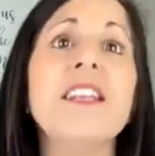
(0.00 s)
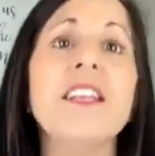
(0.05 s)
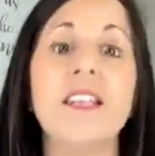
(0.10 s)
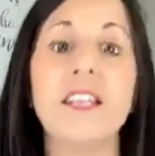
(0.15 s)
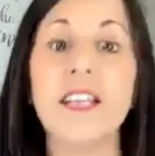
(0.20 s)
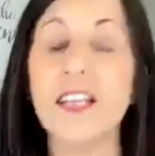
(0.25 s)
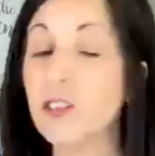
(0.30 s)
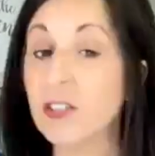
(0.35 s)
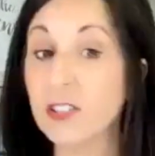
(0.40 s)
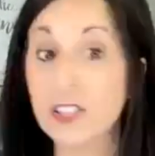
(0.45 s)
And,
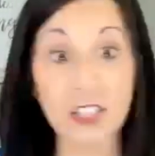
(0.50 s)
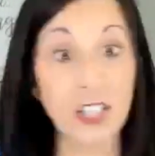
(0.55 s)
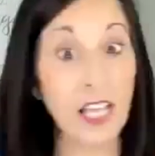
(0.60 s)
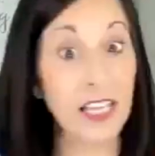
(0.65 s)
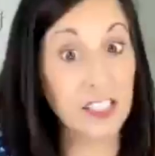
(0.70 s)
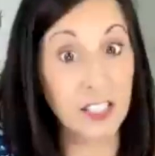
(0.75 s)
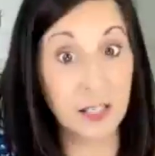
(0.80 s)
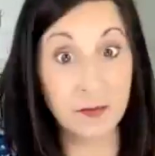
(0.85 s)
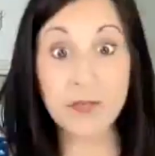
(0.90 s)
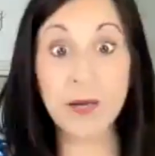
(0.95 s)
you know,
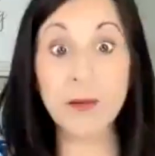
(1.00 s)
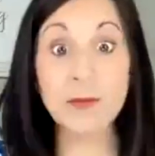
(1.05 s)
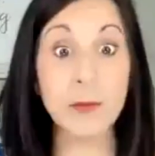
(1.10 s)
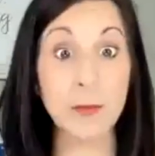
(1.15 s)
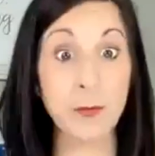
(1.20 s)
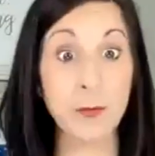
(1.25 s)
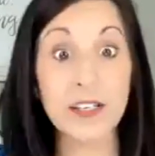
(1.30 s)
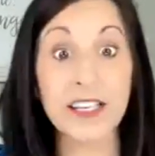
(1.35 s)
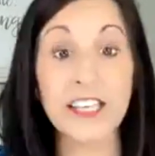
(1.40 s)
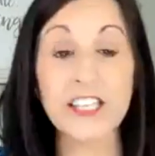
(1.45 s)
like sometimes
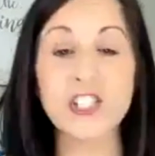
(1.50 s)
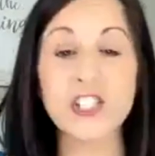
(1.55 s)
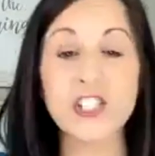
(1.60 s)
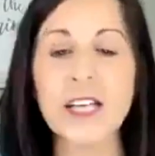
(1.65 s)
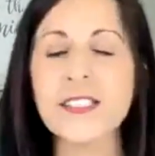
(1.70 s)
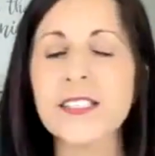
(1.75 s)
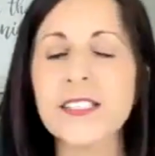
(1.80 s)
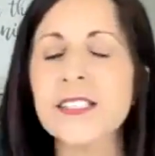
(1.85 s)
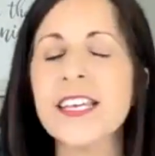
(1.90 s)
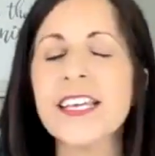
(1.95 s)
people get
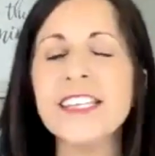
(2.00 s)
justice.